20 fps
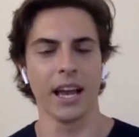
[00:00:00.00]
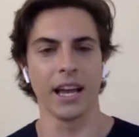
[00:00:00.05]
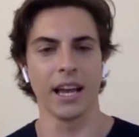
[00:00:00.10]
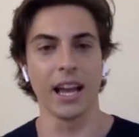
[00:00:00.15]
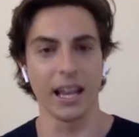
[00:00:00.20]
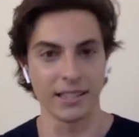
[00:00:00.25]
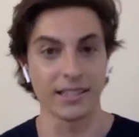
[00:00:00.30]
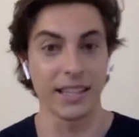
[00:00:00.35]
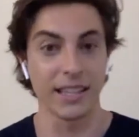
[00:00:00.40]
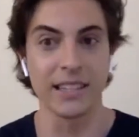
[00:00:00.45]

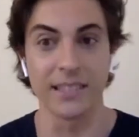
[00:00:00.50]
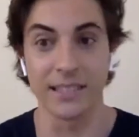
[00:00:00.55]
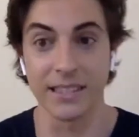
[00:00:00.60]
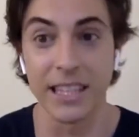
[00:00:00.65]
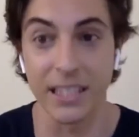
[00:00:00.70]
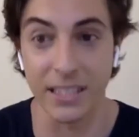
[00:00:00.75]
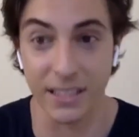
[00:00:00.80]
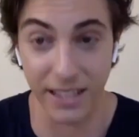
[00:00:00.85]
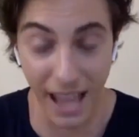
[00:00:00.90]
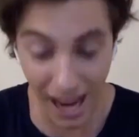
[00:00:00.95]

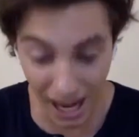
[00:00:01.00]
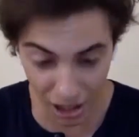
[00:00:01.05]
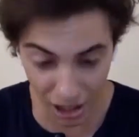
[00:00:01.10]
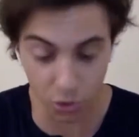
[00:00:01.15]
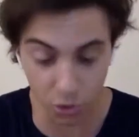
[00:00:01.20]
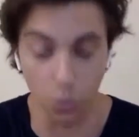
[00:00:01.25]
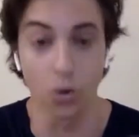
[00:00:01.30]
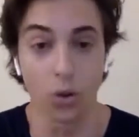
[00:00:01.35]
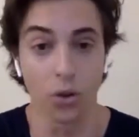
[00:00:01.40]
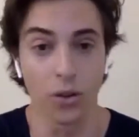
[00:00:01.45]
this
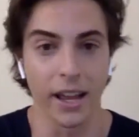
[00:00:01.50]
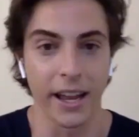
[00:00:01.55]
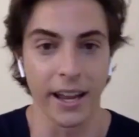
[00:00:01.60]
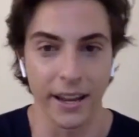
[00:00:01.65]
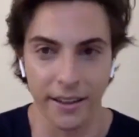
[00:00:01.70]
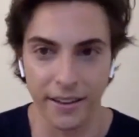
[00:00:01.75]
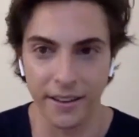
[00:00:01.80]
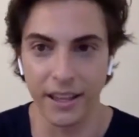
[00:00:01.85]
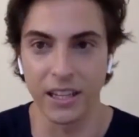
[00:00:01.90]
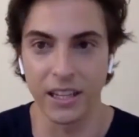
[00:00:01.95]
actual
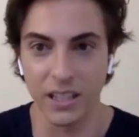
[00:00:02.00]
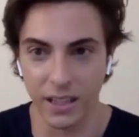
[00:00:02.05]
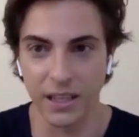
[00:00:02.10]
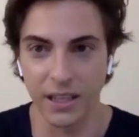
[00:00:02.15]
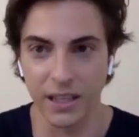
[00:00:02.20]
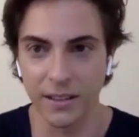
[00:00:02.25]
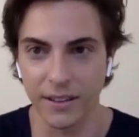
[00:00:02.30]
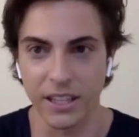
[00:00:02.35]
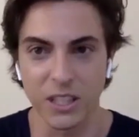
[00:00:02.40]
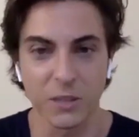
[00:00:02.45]
like
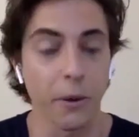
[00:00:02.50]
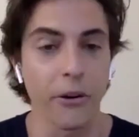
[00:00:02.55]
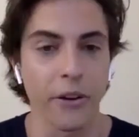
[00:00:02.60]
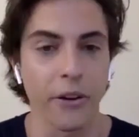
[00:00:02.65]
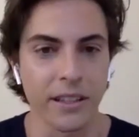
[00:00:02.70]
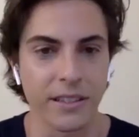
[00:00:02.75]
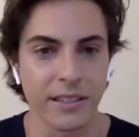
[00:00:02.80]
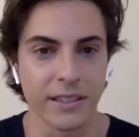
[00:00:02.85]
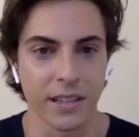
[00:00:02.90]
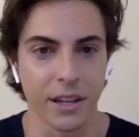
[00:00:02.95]

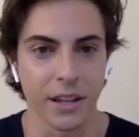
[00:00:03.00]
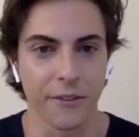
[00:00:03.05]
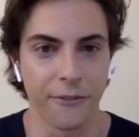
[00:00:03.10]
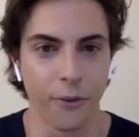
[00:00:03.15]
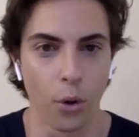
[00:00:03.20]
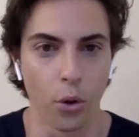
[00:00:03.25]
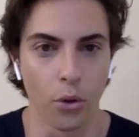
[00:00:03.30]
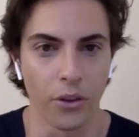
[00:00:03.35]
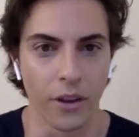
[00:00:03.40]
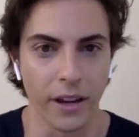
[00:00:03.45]
experience is
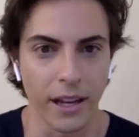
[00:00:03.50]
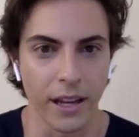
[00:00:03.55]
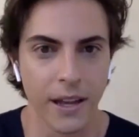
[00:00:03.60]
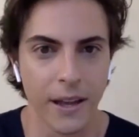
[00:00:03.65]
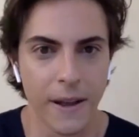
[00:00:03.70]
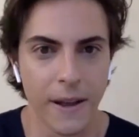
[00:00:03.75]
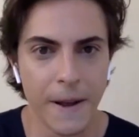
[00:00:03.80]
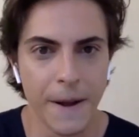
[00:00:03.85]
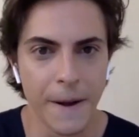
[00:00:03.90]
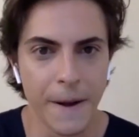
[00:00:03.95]
unfolding.
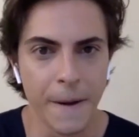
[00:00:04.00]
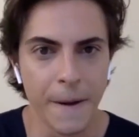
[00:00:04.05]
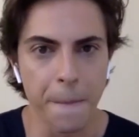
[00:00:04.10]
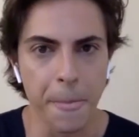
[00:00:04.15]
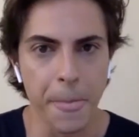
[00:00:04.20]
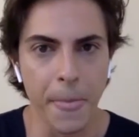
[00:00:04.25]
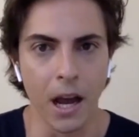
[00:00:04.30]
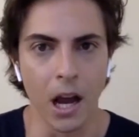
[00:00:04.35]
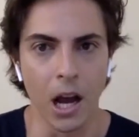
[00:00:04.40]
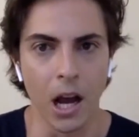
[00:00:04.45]

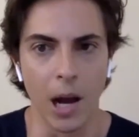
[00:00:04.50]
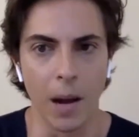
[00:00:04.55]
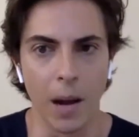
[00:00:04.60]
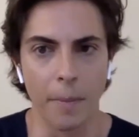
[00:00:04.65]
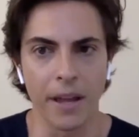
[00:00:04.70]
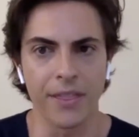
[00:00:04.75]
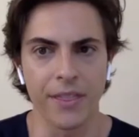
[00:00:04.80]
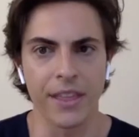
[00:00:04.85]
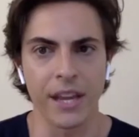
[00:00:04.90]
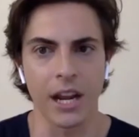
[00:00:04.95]

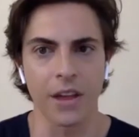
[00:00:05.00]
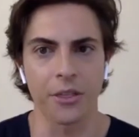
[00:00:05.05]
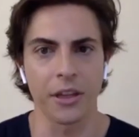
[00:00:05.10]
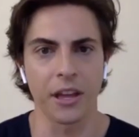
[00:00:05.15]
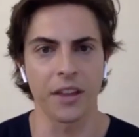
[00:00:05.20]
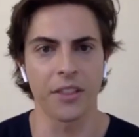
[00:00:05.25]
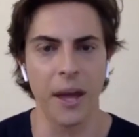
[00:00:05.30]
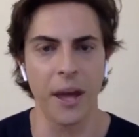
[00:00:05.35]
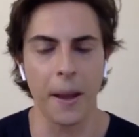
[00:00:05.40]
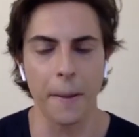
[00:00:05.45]
And then I
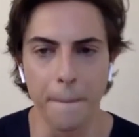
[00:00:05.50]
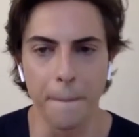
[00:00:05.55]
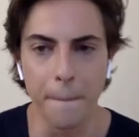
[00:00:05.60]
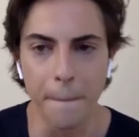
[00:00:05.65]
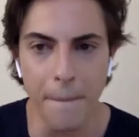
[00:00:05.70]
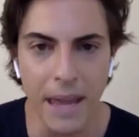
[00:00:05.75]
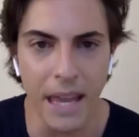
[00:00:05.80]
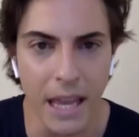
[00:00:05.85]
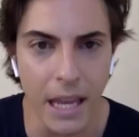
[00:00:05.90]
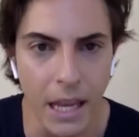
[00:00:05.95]
think that
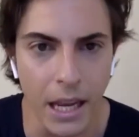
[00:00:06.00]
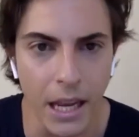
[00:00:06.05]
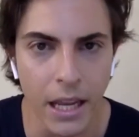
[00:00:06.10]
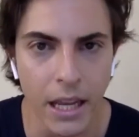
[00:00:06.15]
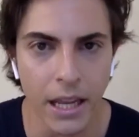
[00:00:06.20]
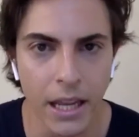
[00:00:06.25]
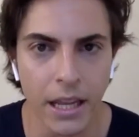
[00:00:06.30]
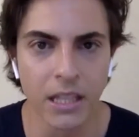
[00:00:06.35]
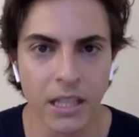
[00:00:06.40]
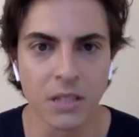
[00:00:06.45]
me
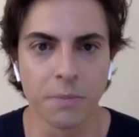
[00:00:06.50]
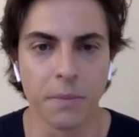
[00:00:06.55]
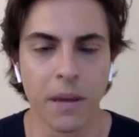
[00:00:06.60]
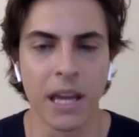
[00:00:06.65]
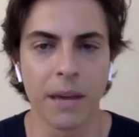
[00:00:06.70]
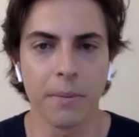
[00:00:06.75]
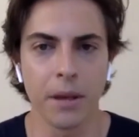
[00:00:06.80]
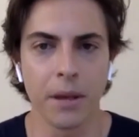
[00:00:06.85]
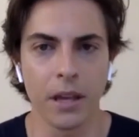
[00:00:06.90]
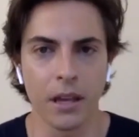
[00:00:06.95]
is
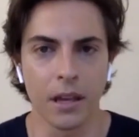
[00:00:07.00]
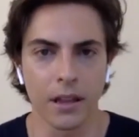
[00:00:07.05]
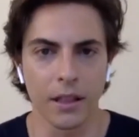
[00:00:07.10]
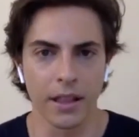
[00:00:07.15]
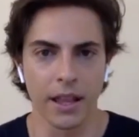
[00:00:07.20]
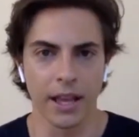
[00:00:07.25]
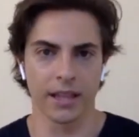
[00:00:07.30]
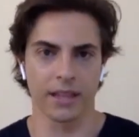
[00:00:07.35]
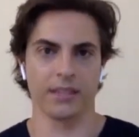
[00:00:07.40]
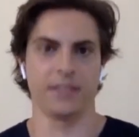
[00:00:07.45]
maybe
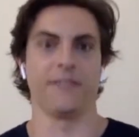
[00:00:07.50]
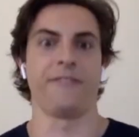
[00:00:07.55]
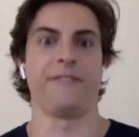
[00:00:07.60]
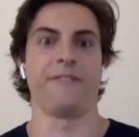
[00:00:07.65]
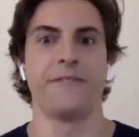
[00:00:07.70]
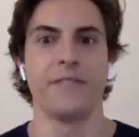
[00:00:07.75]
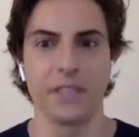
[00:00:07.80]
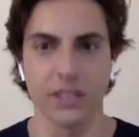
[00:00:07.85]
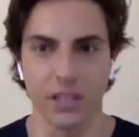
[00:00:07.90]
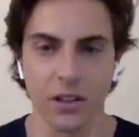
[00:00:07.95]
like to
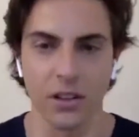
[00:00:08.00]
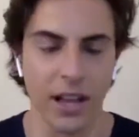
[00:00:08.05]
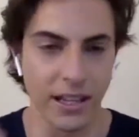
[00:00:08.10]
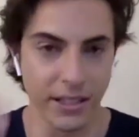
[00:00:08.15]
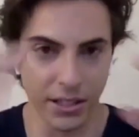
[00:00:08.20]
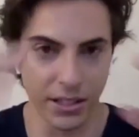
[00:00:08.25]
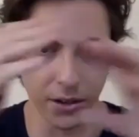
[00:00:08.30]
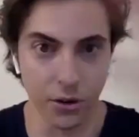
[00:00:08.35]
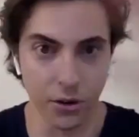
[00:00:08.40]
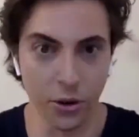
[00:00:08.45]

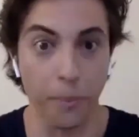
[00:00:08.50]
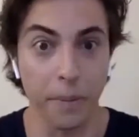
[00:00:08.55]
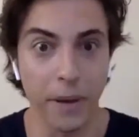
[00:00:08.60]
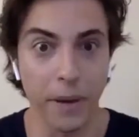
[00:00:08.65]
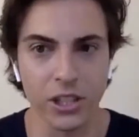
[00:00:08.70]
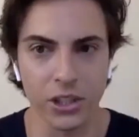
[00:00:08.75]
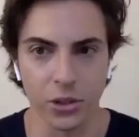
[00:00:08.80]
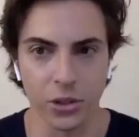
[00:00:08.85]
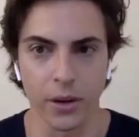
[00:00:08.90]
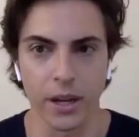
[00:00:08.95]
physicalize it or to
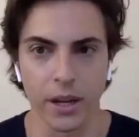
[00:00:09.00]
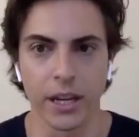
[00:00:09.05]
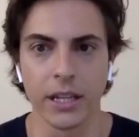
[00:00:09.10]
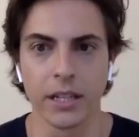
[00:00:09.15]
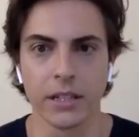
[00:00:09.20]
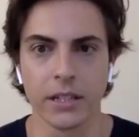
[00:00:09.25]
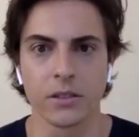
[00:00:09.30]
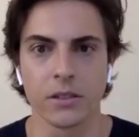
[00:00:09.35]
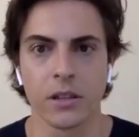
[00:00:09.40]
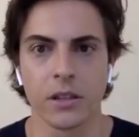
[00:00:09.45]
picture it,
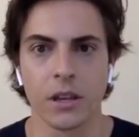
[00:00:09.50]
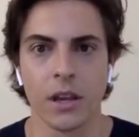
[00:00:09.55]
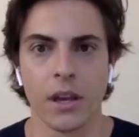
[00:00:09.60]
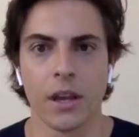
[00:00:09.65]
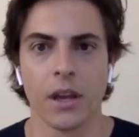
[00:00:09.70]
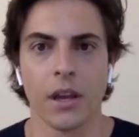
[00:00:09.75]
it's